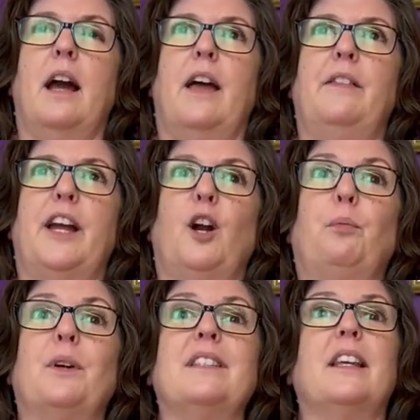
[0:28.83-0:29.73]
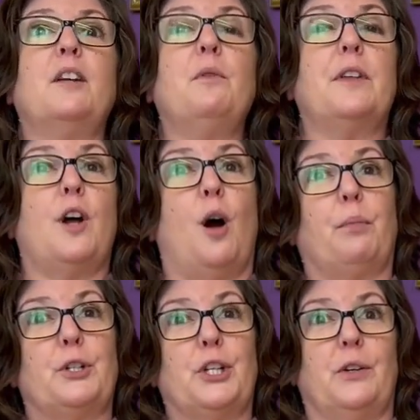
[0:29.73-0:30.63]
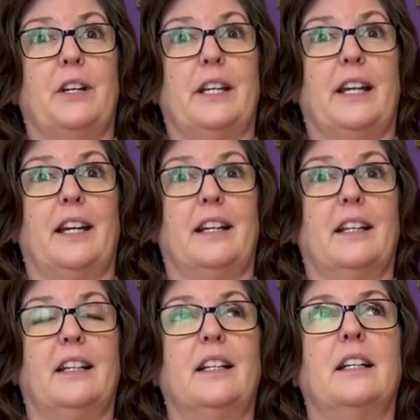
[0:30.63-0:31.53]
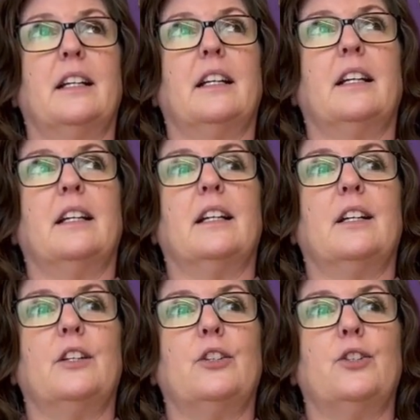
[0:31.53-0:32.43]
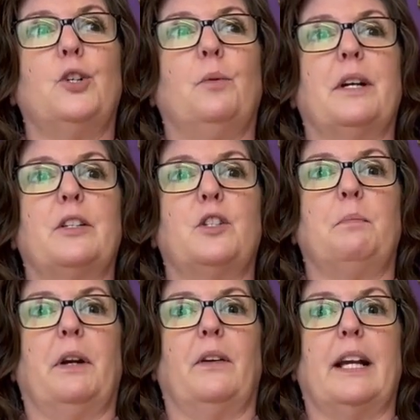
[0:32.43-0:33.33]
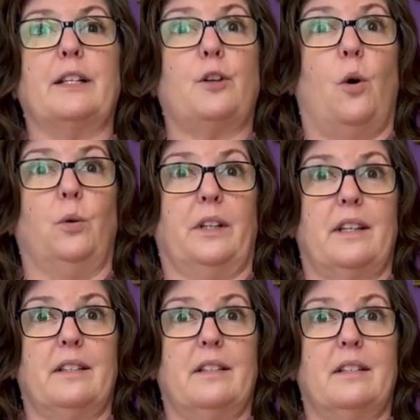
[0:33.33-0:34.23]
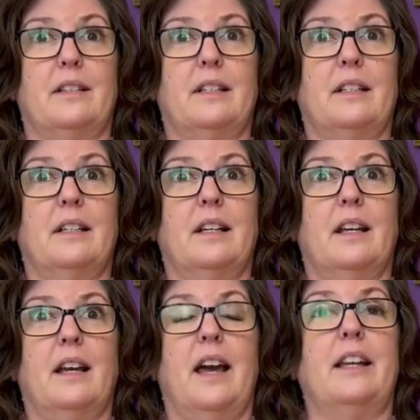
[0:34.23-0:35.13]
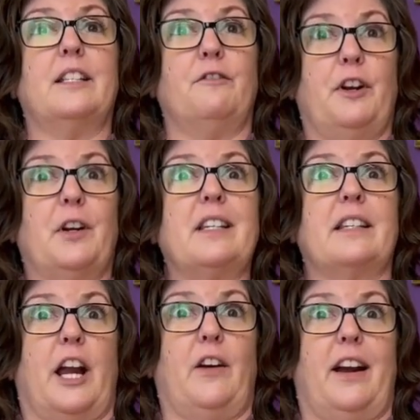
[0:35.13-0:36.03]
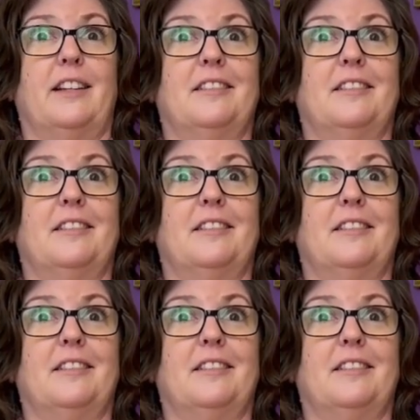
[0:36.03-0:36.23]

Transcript: And they are presented with an opportunity to experience wholeness. And it's very scary.